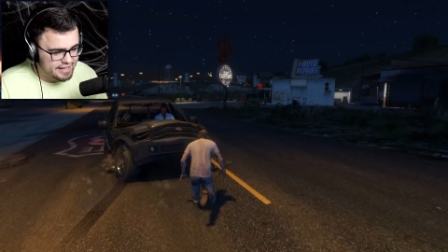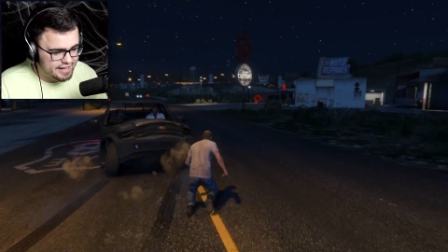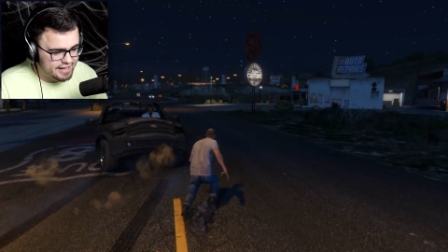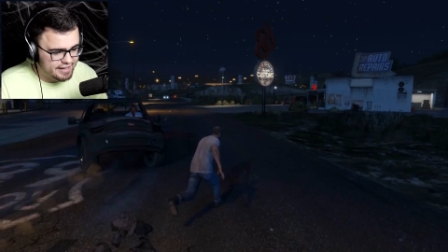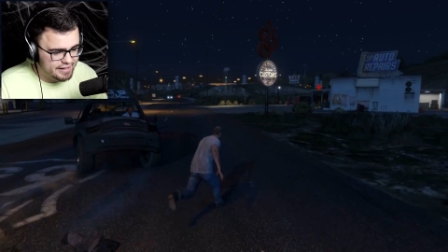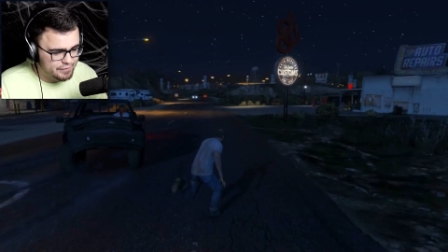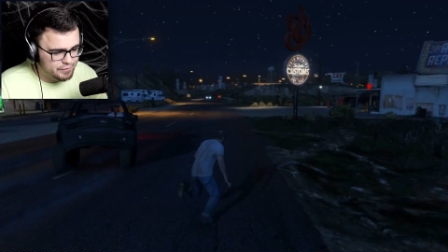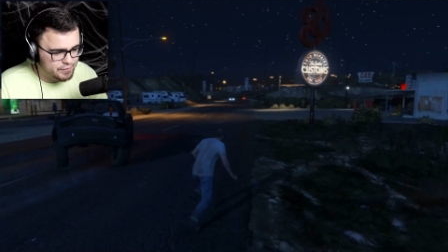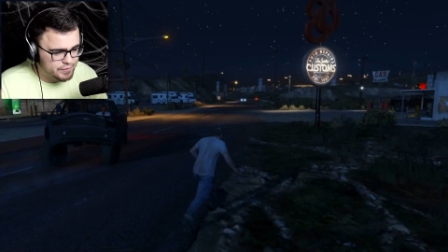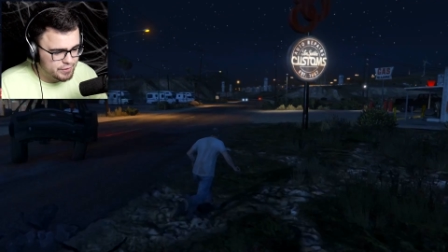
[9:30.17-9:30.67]

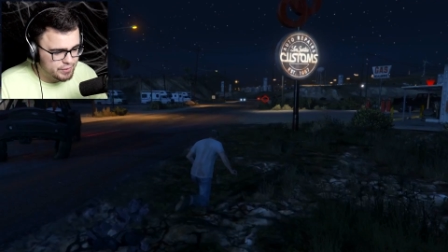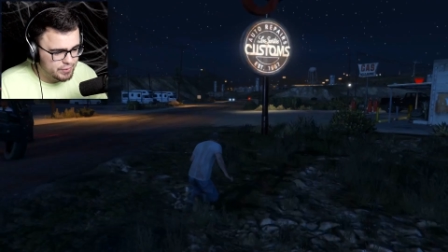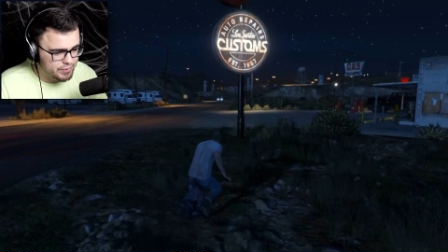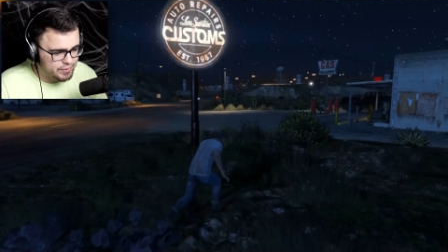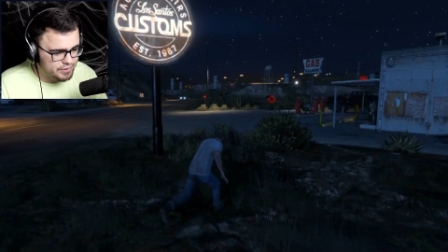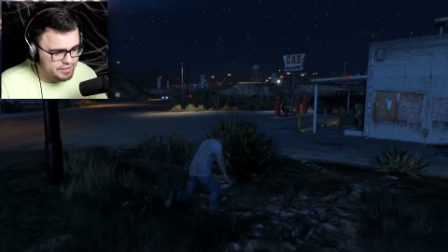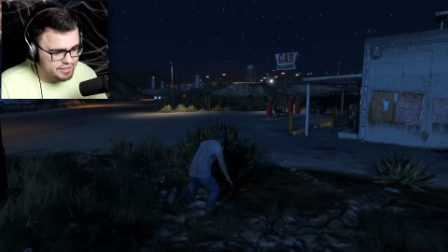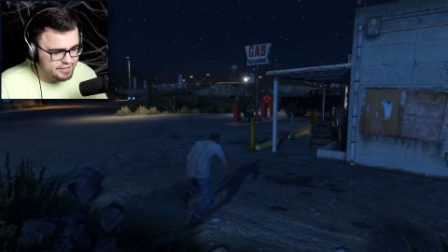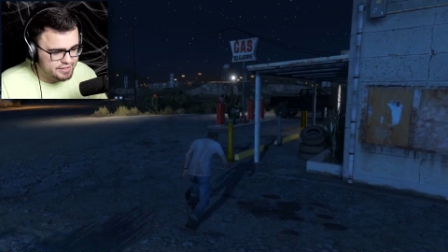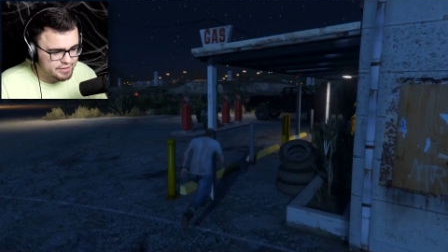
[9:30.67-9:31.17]
And of
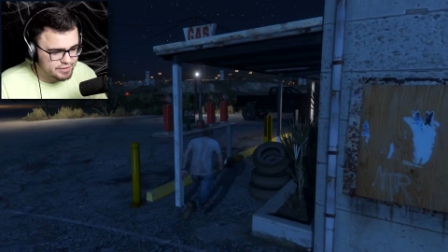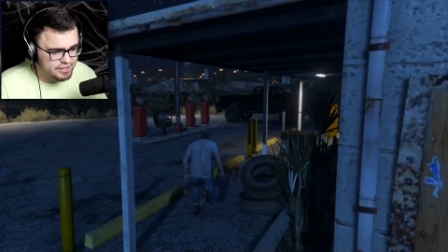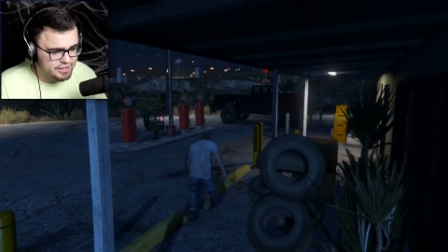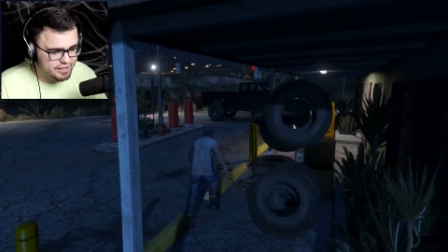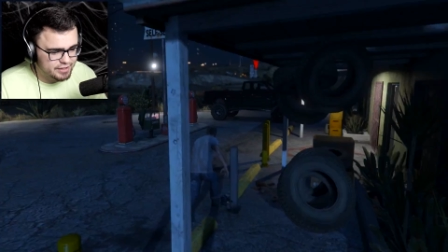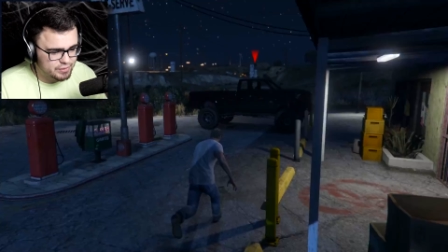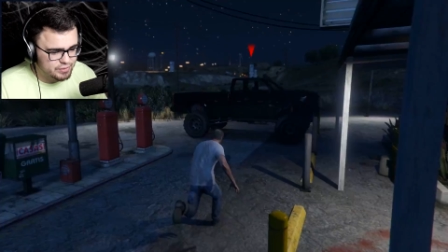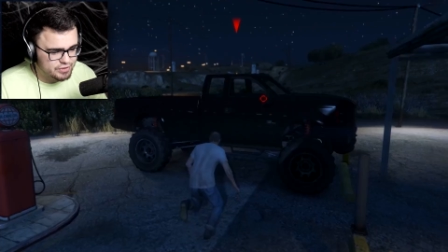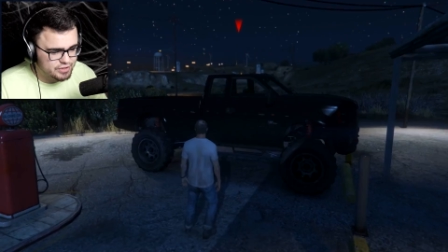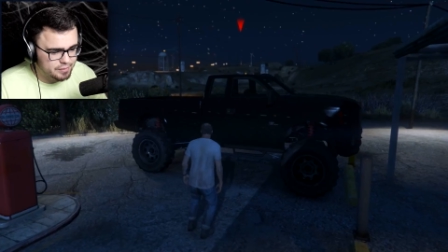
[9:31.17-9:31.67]
course, there's a
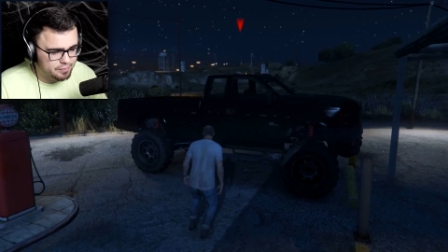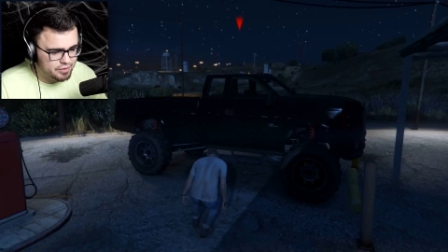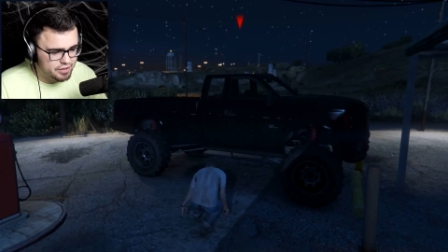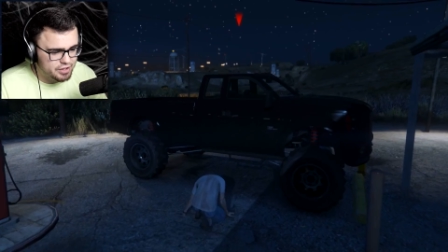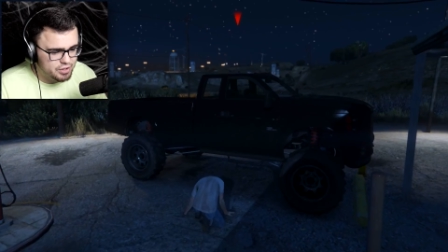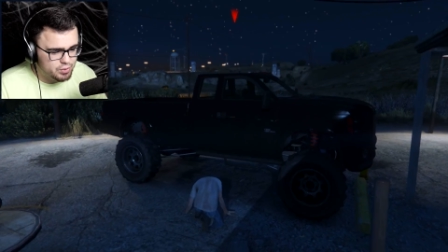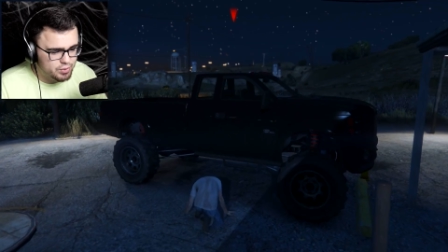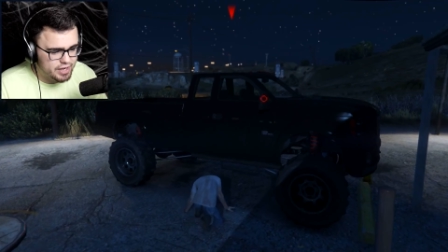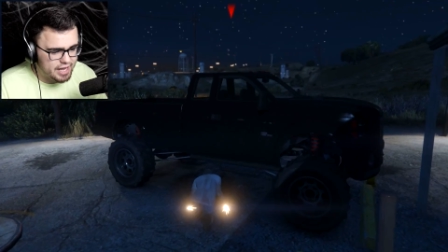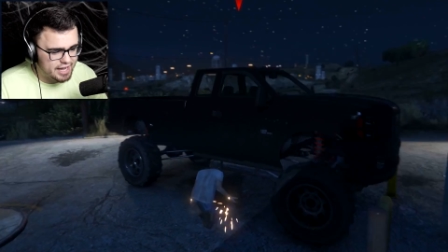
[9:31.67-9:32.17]
little
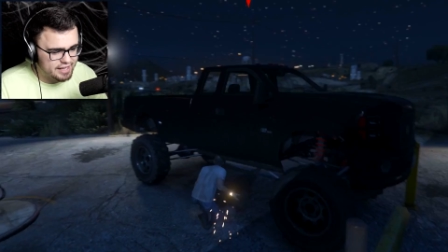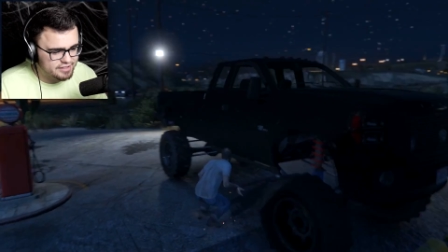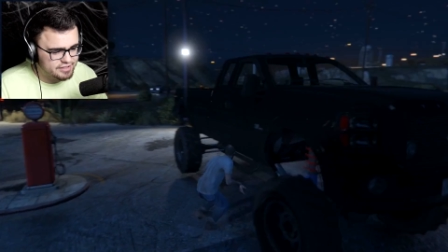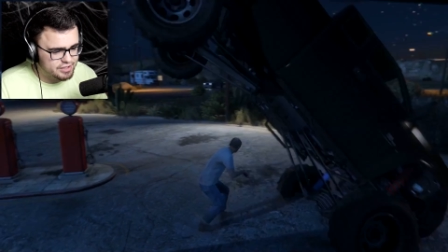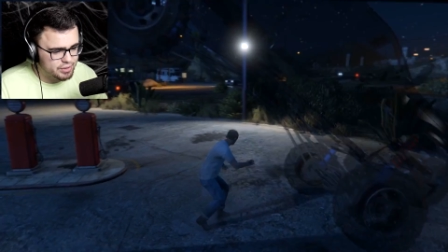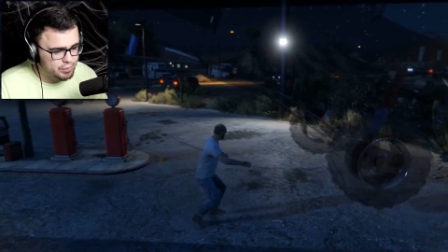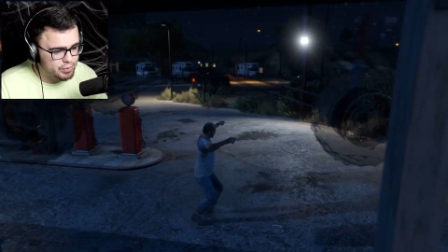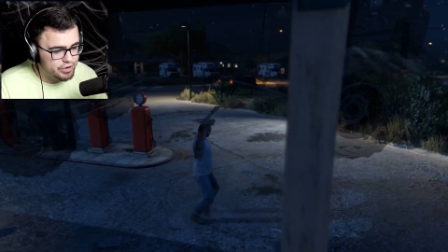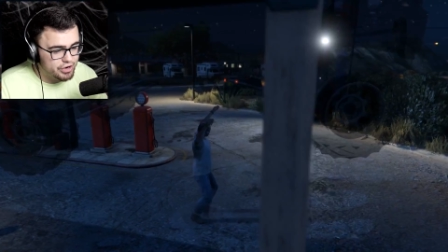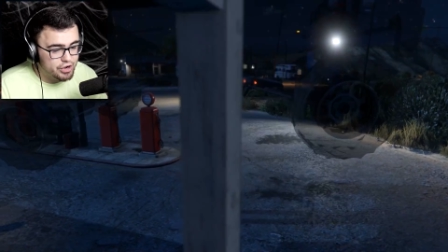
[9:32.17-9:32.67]
something you guys
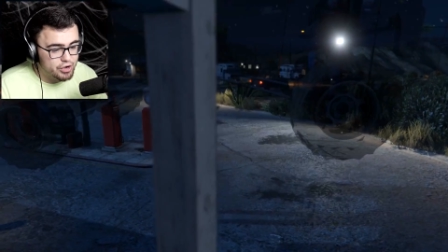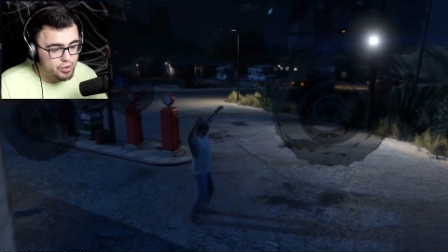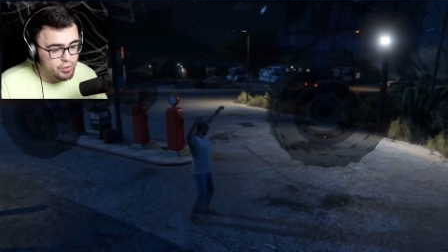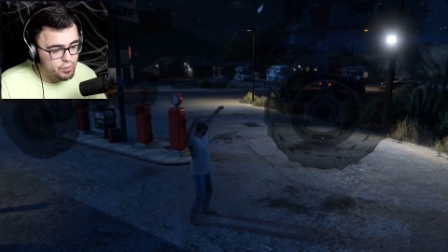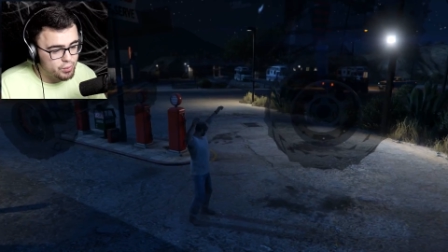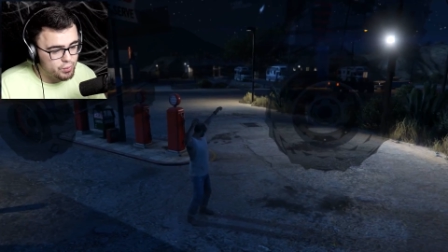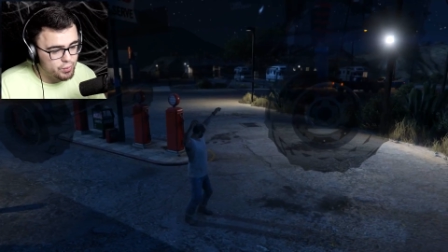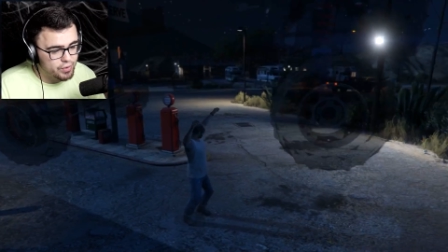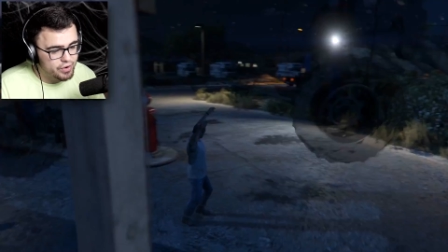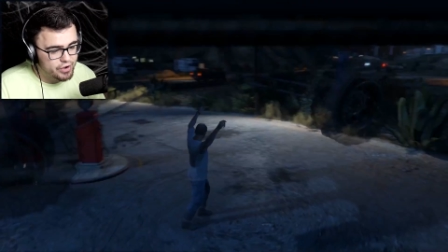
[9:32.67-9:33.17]
don't know
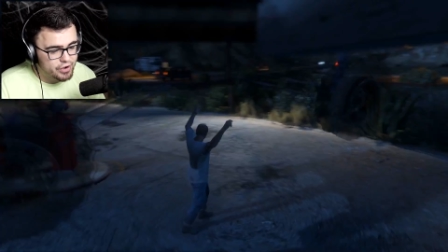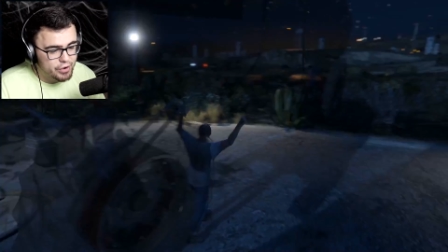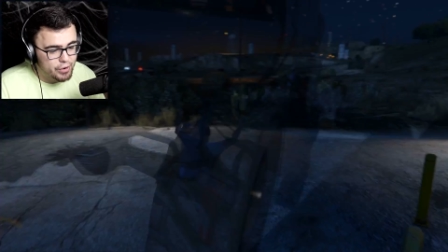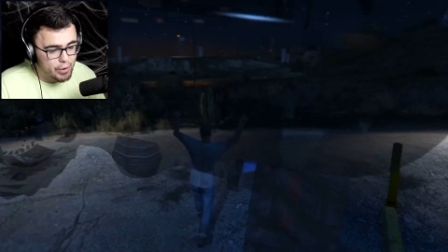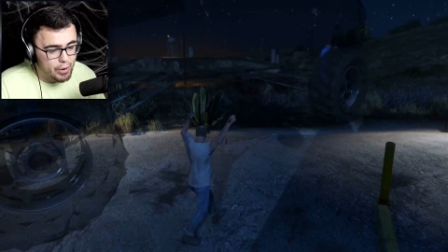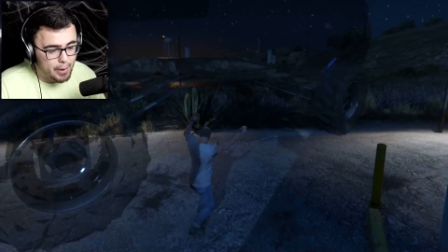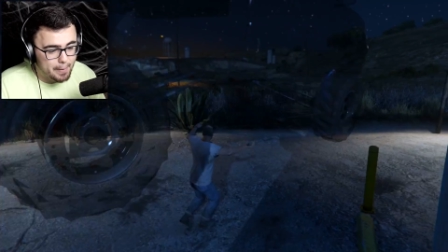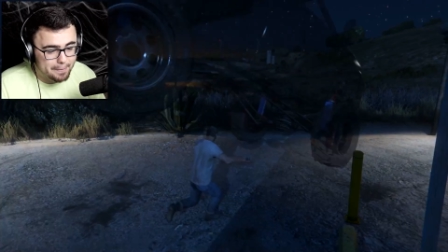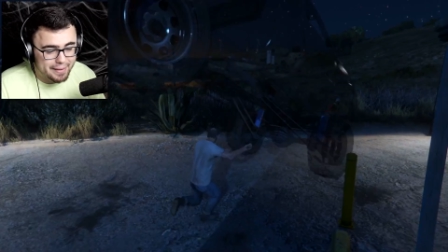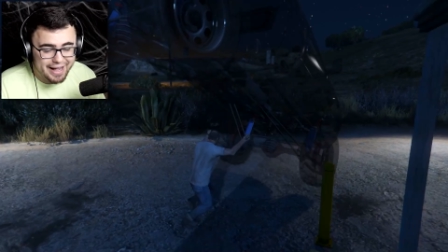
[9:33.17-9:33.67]

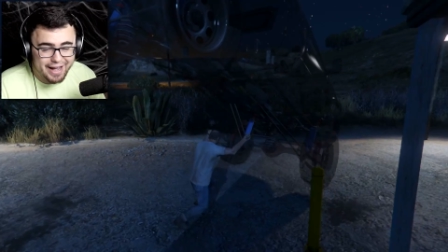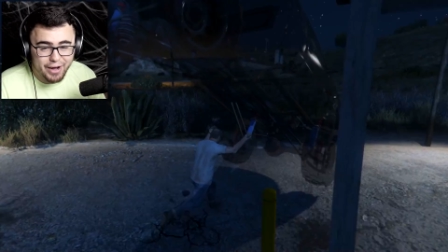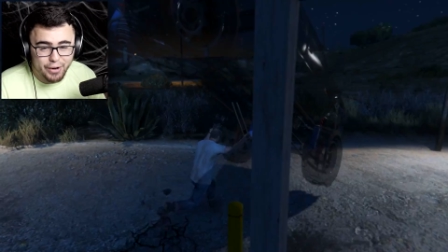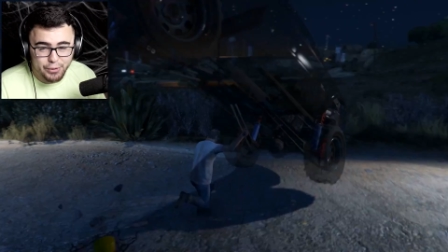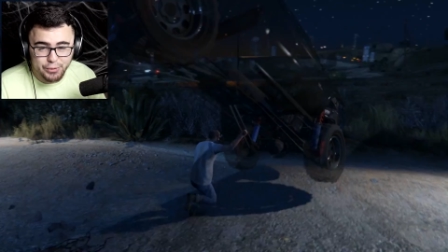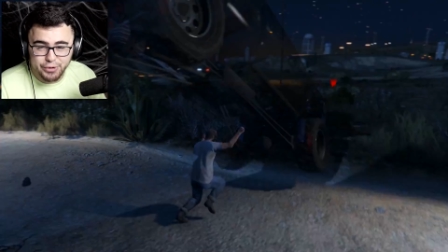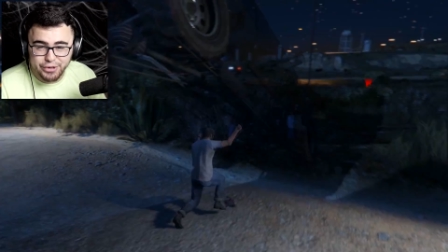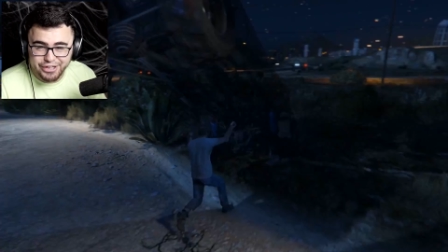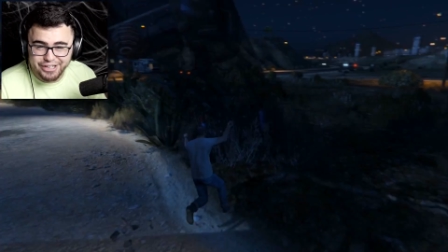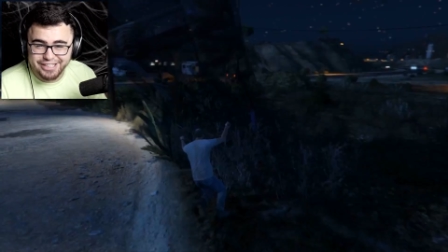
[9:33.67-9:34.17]
about,